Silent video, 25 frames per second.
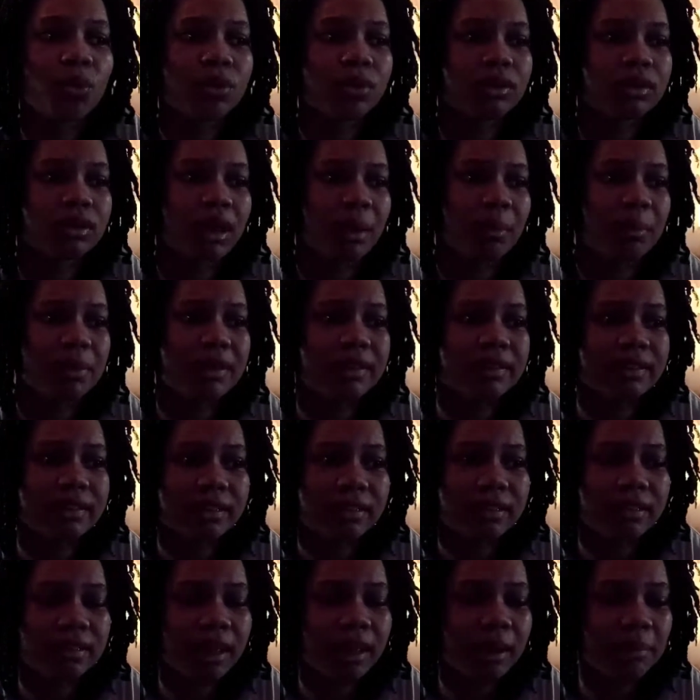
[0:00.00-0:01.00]
let
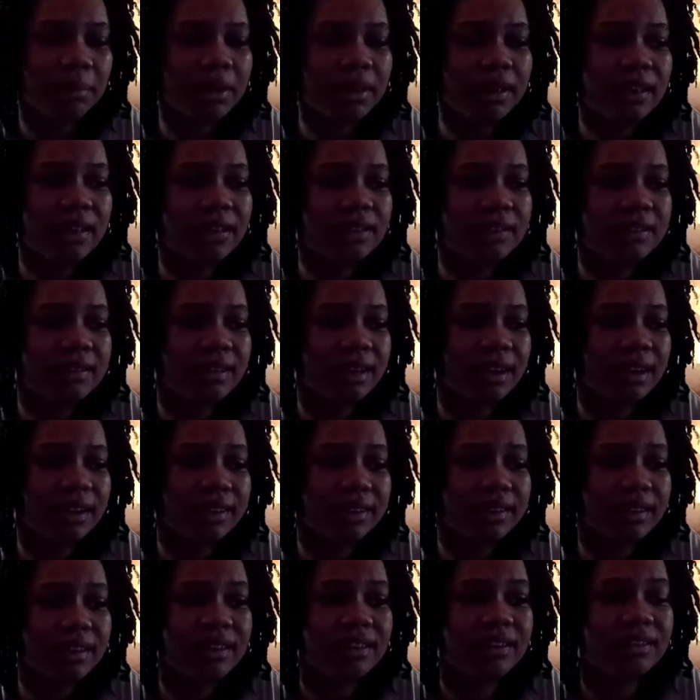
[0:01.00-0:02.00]
me say
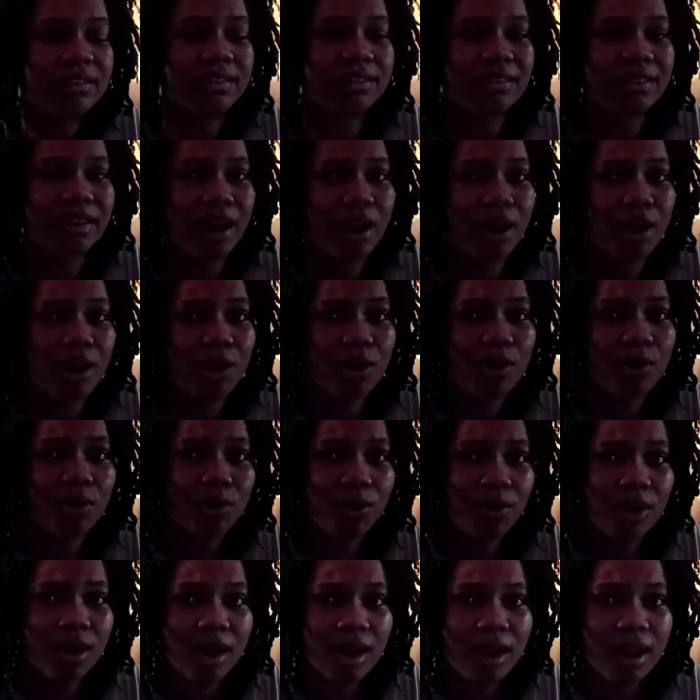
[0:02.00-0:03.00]
this now.
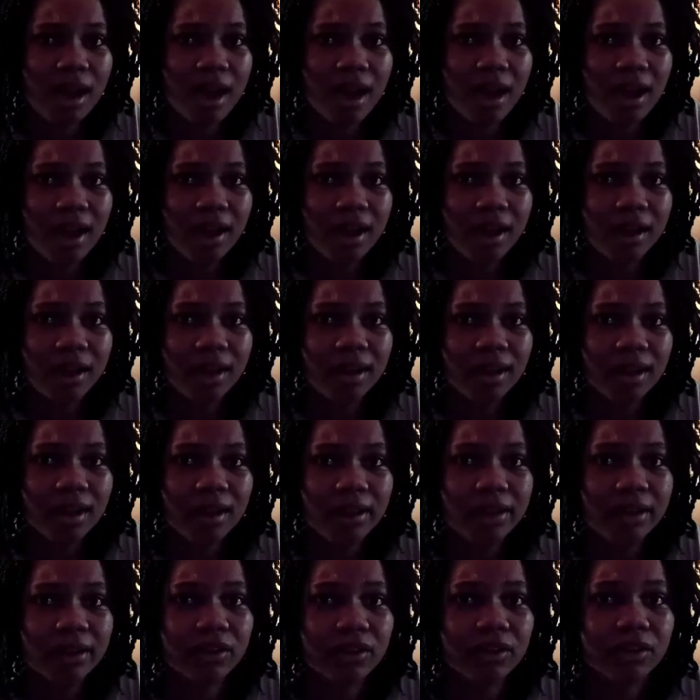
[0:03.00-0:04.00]

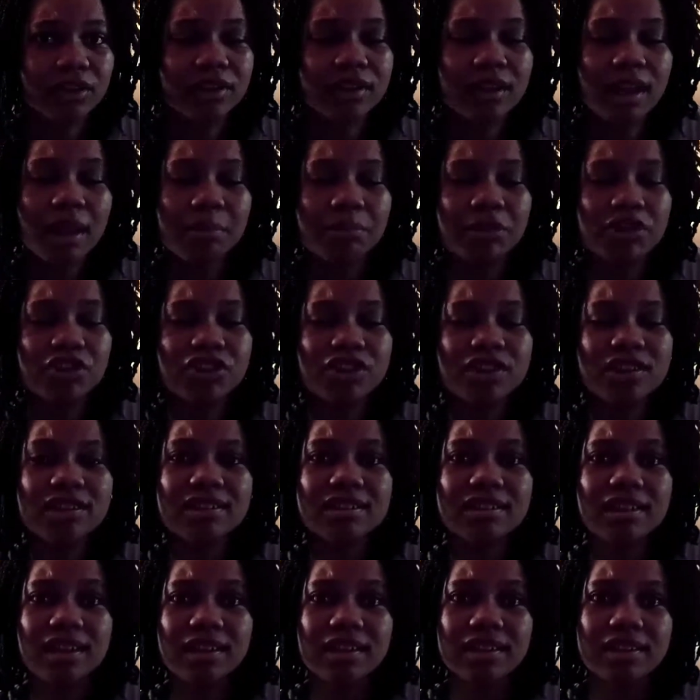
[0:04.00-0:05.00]
Let me just
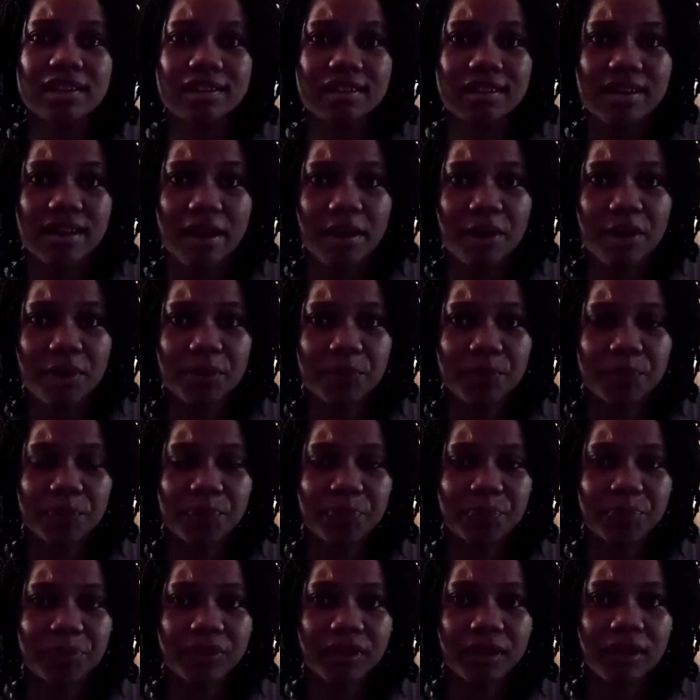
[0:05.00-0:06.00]
say this now.
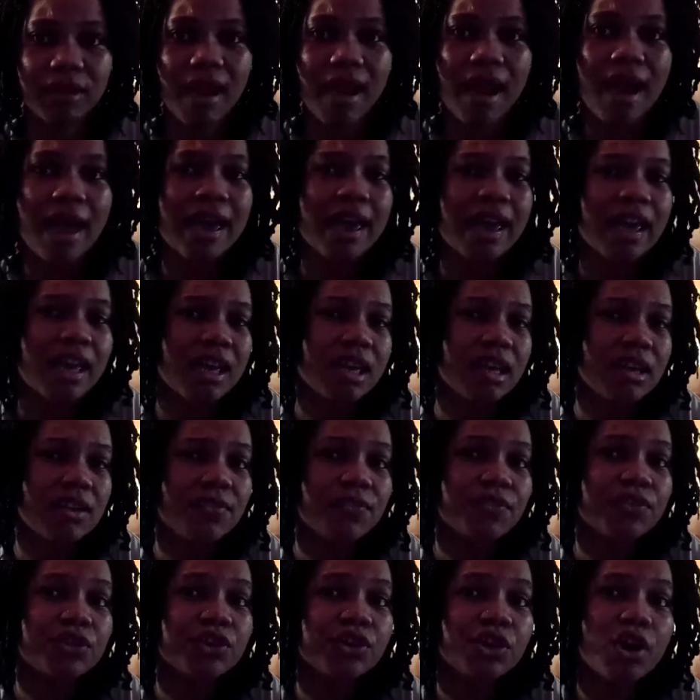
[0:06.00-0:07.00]
If
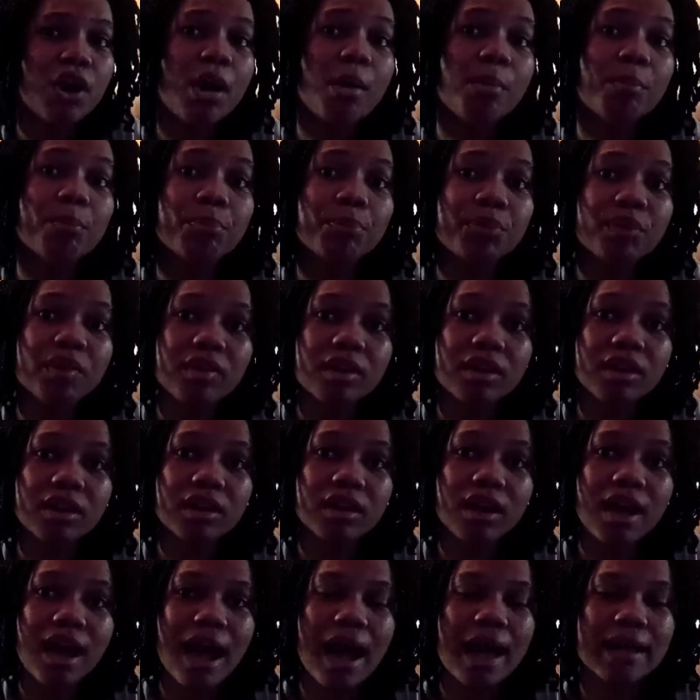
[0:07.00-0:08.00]
your book
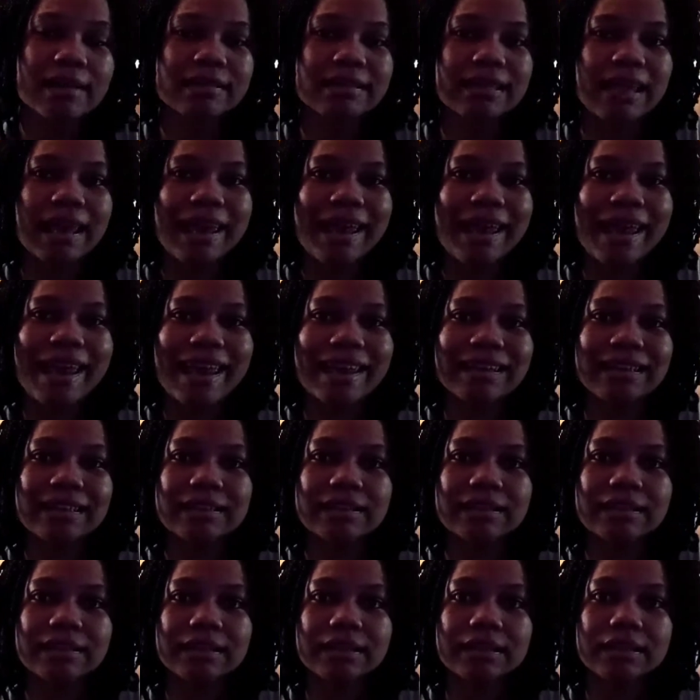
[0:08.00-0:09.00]
has
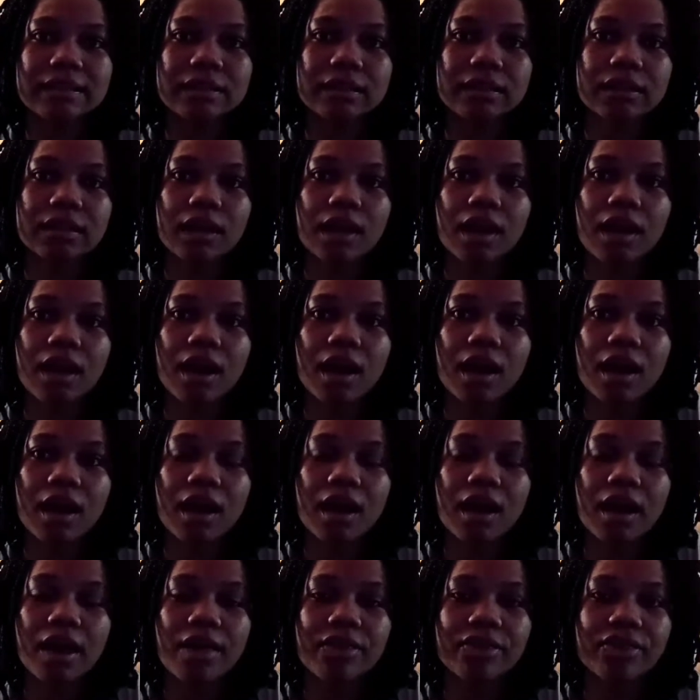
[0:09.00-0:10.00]
anything
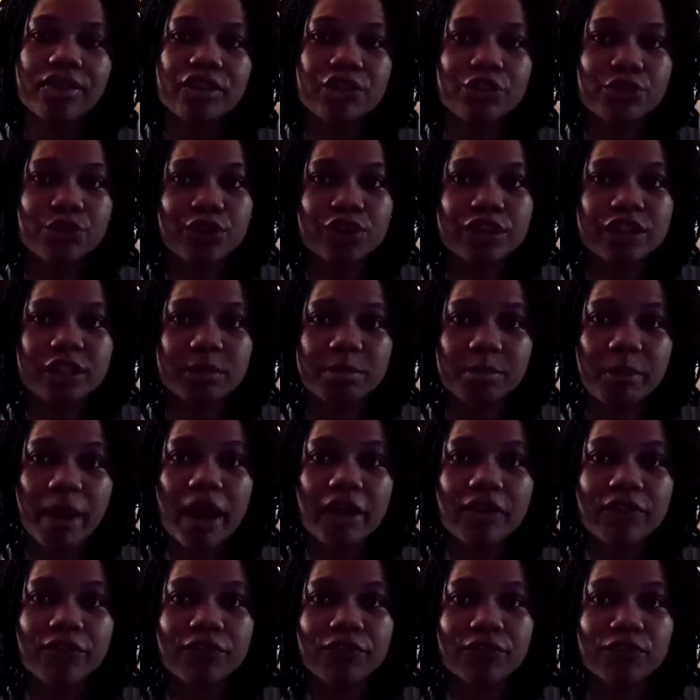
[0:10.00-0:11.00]

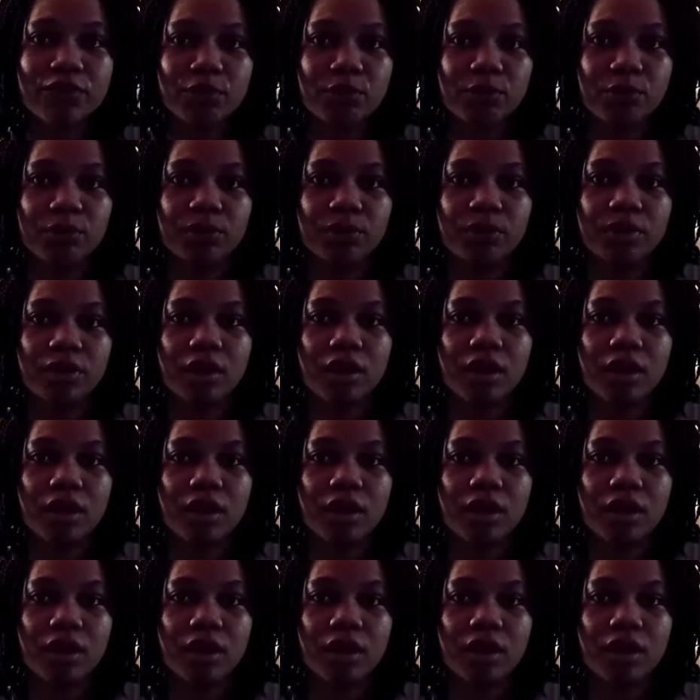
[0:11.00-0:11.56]
disrespectful,